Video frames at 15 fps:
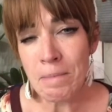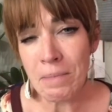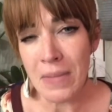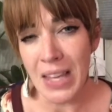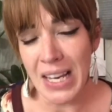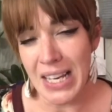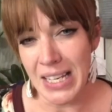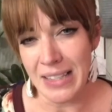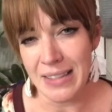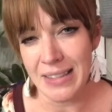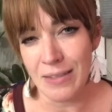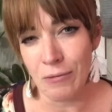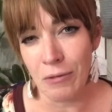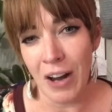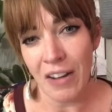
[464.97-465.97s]
it's
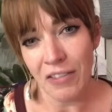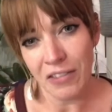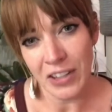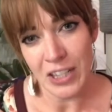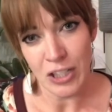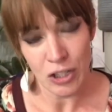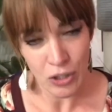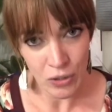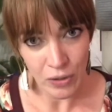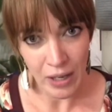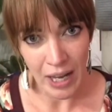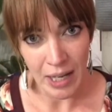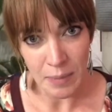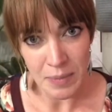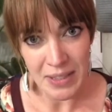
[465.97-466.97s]
roughly 2
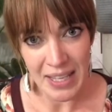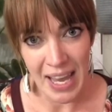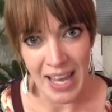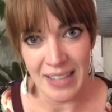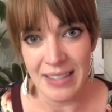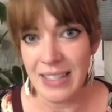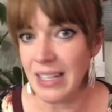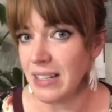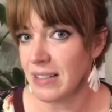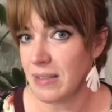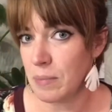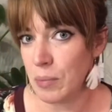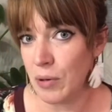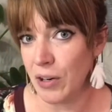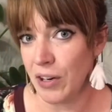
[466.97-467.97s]
cups castings
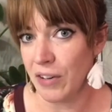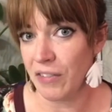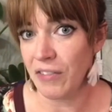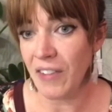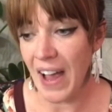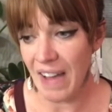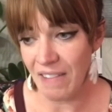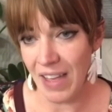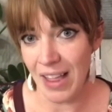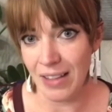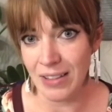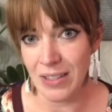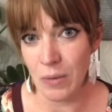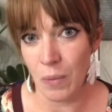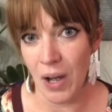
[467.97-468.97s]
per 5
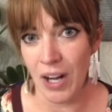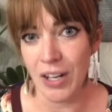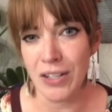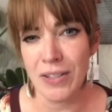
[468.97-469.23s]
gallons of water.